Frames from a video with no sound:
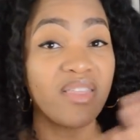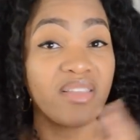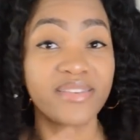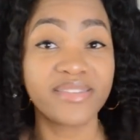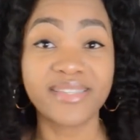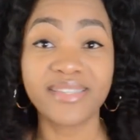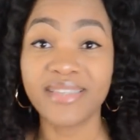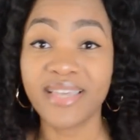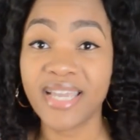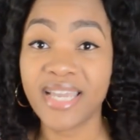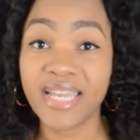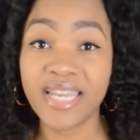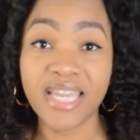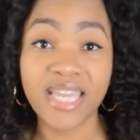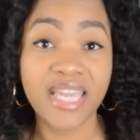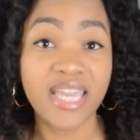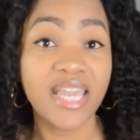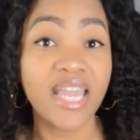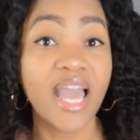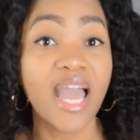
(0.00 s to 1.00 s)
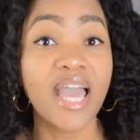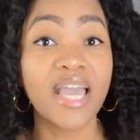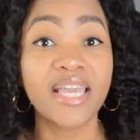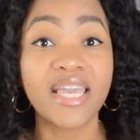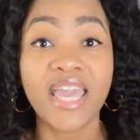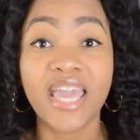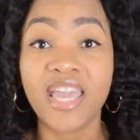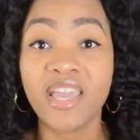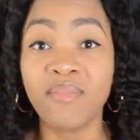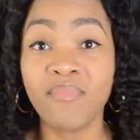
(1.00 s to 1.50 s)
this lady
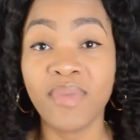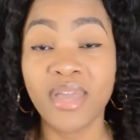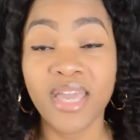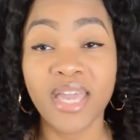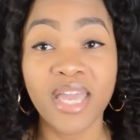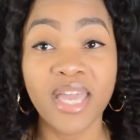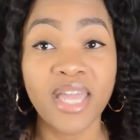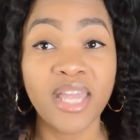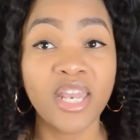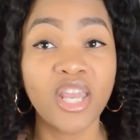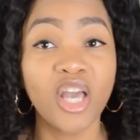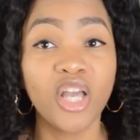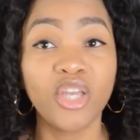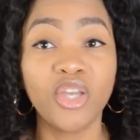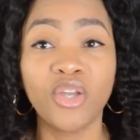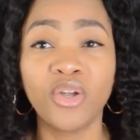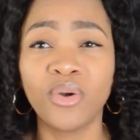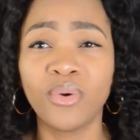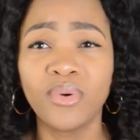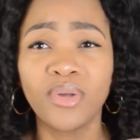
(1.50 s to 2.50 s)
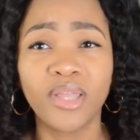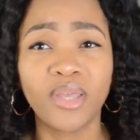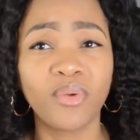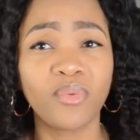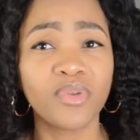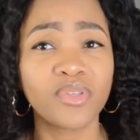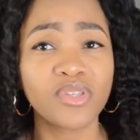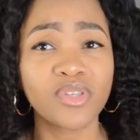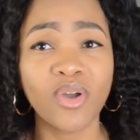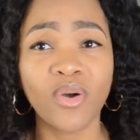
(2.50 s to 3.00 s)
came in, you know, we're like,
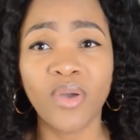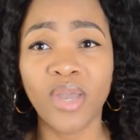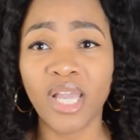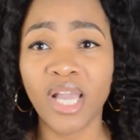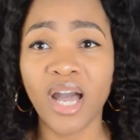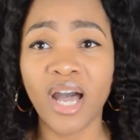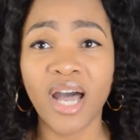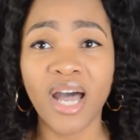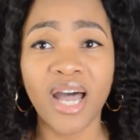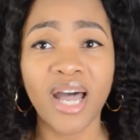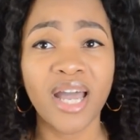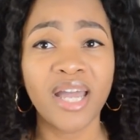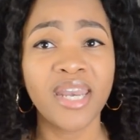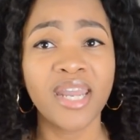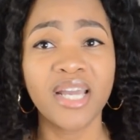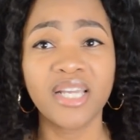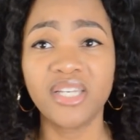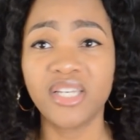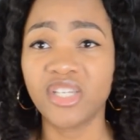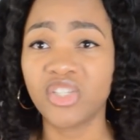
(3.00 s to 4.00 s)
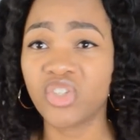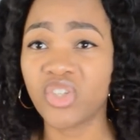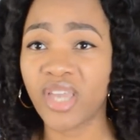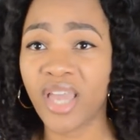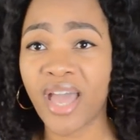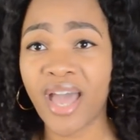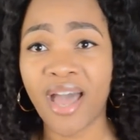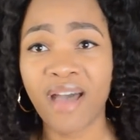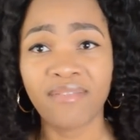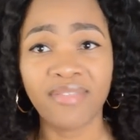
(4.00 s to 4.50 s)
what's what's going on? Does she
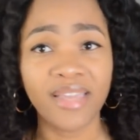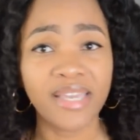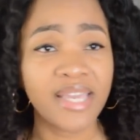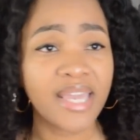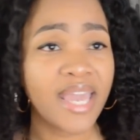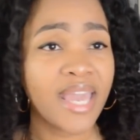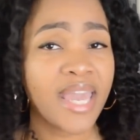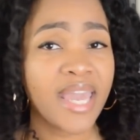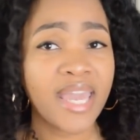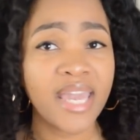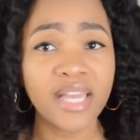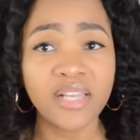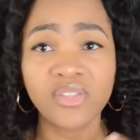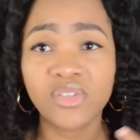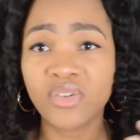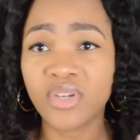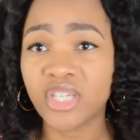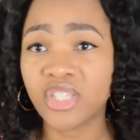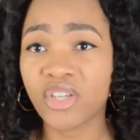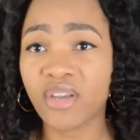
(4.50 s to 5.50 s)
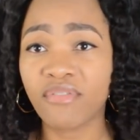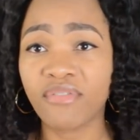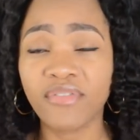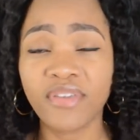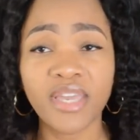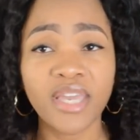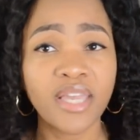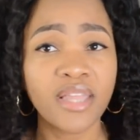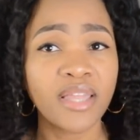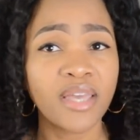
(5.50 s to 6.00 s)
have like AIDS or
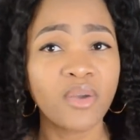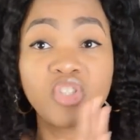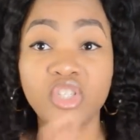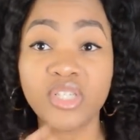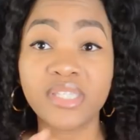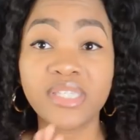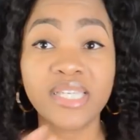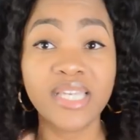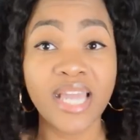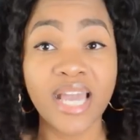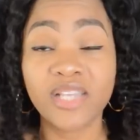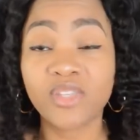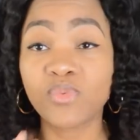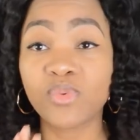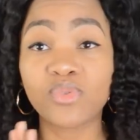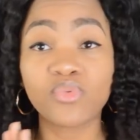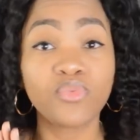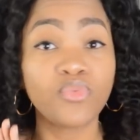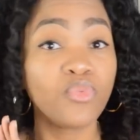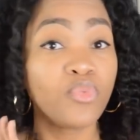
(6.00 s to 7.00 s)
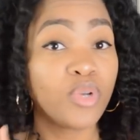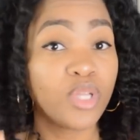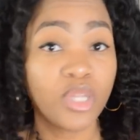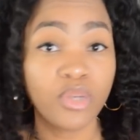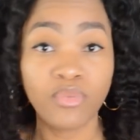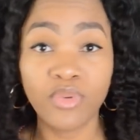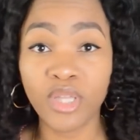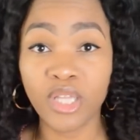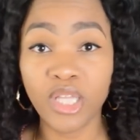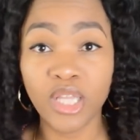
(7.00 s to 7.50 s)
HIV? Like GCS was
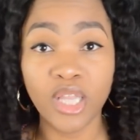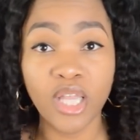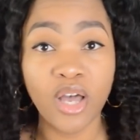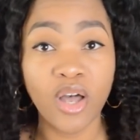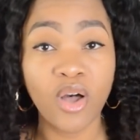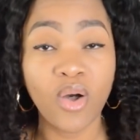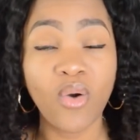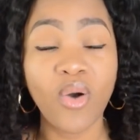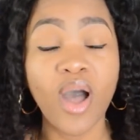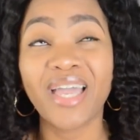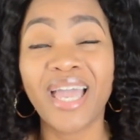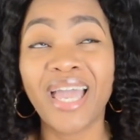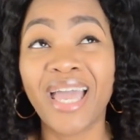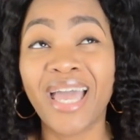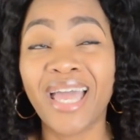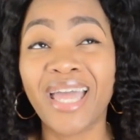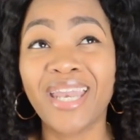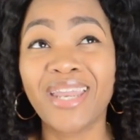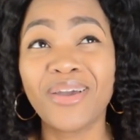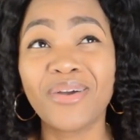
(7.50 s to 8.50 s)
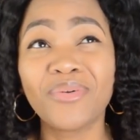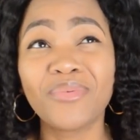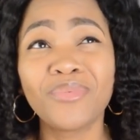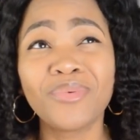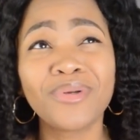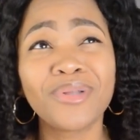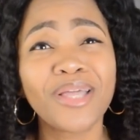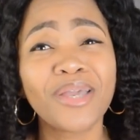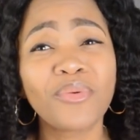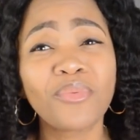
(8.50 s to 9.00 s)
really, really low. And
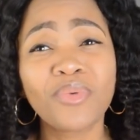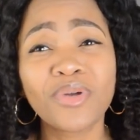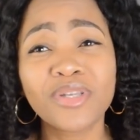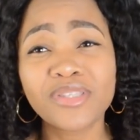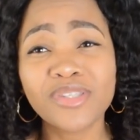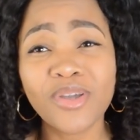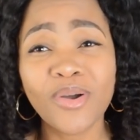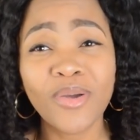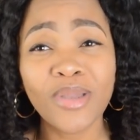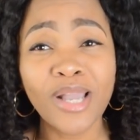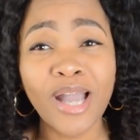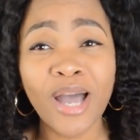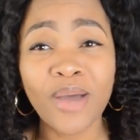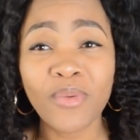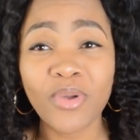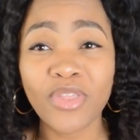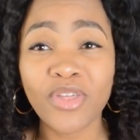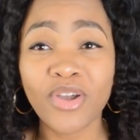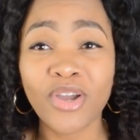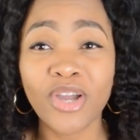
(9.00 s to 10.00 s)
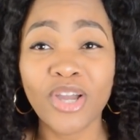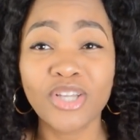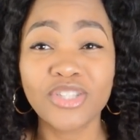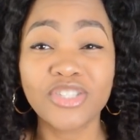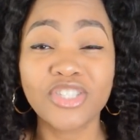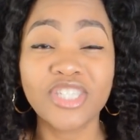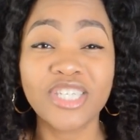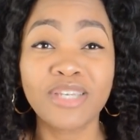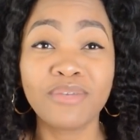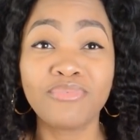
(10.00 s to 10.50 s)
we are like, what's going on with her?
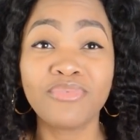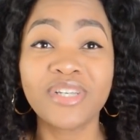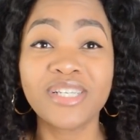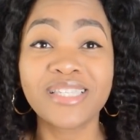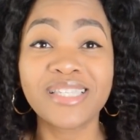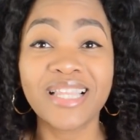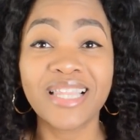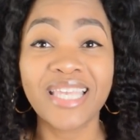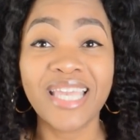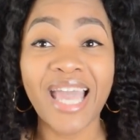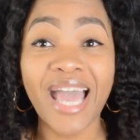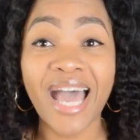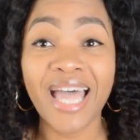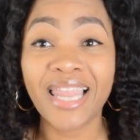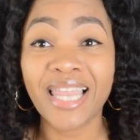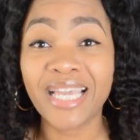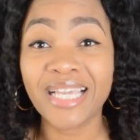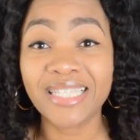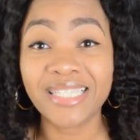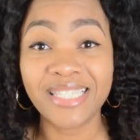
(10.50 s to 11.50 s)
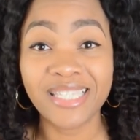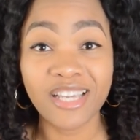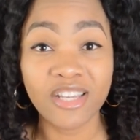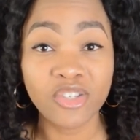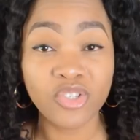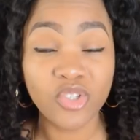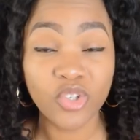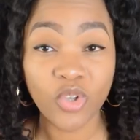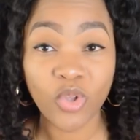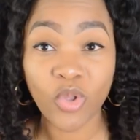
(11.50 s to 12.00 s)
She recently had like a
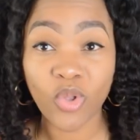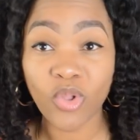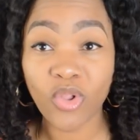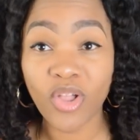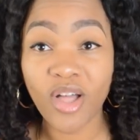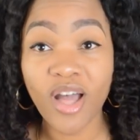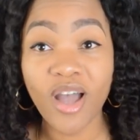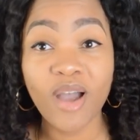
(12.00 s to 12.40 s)
dental